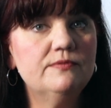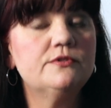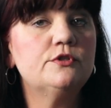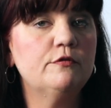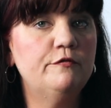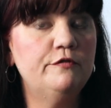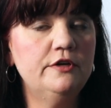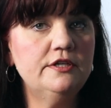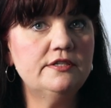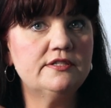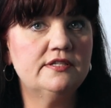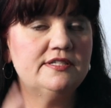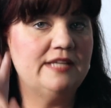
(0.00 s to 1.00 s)
So
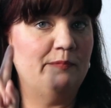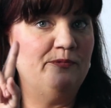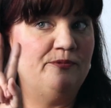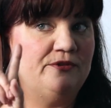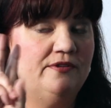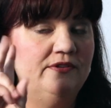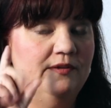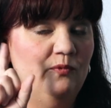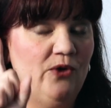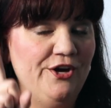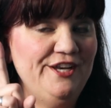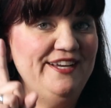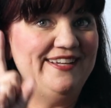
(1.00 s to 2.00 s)
first, step
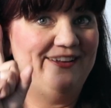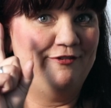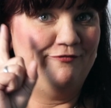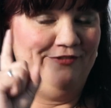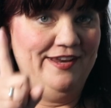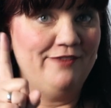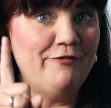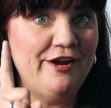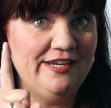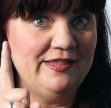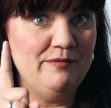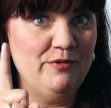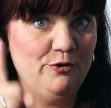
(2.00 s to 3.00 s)
1,
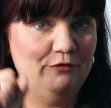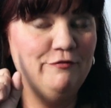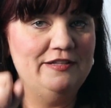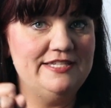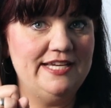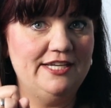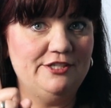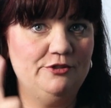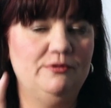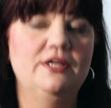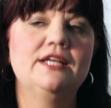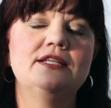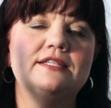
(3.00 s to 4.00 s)
finding the mode,
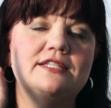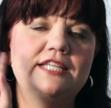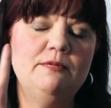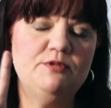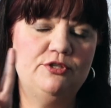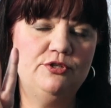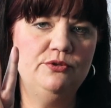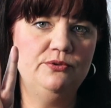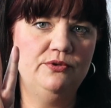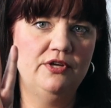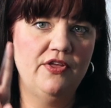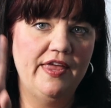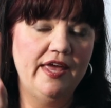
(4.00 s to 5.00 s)
neutral. Step
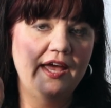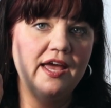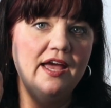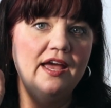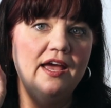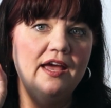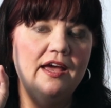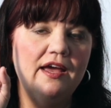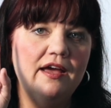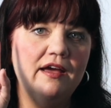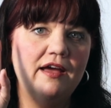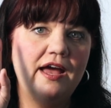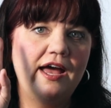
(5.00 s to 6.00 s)
2,
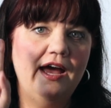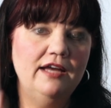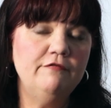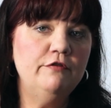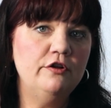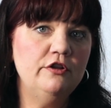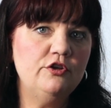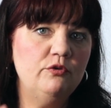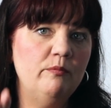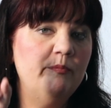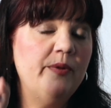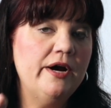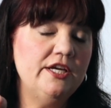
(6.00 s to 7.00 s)
add
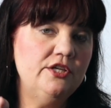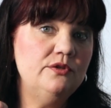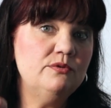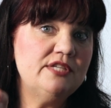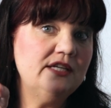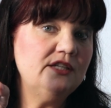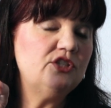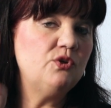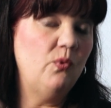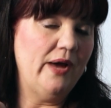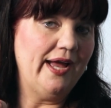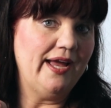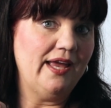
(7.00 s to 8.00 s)
volume by using
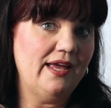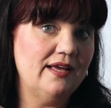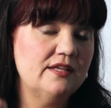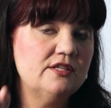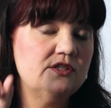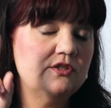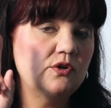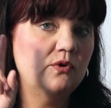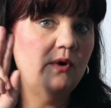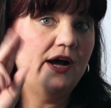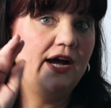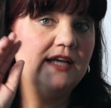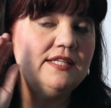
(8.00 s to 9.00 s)
twang.
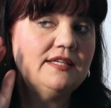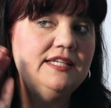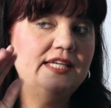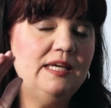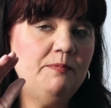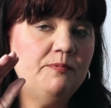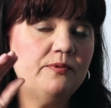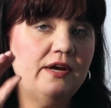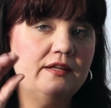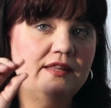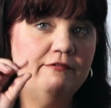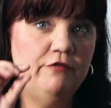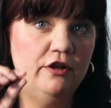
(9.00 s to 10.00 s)
So I
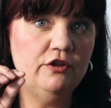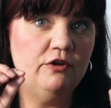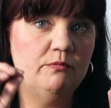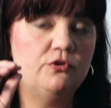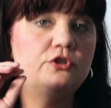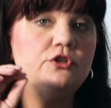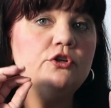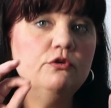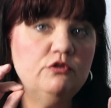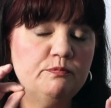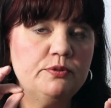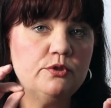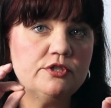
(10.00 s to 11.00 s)
keep the volume,
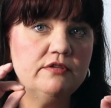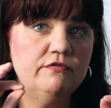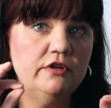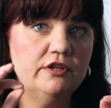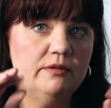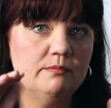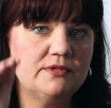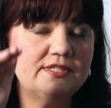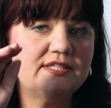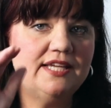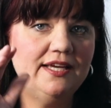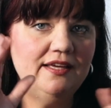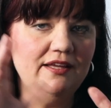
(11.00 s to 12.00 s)
don't push the volume,
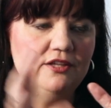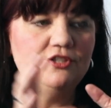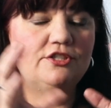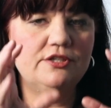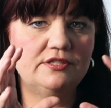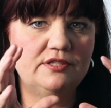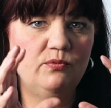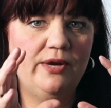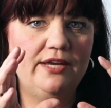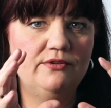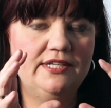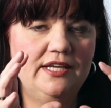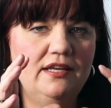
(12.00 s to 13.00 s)
sing just the way
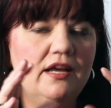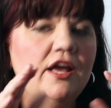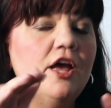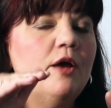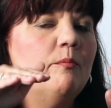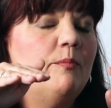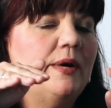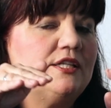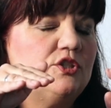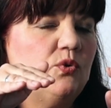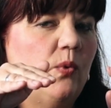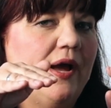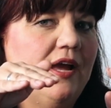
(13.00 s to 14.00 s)
you did, but
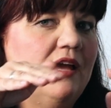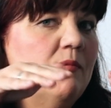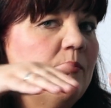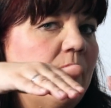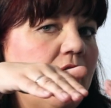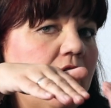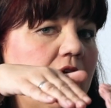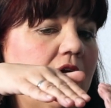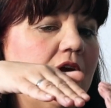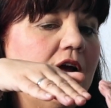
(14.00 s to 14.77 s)
twang by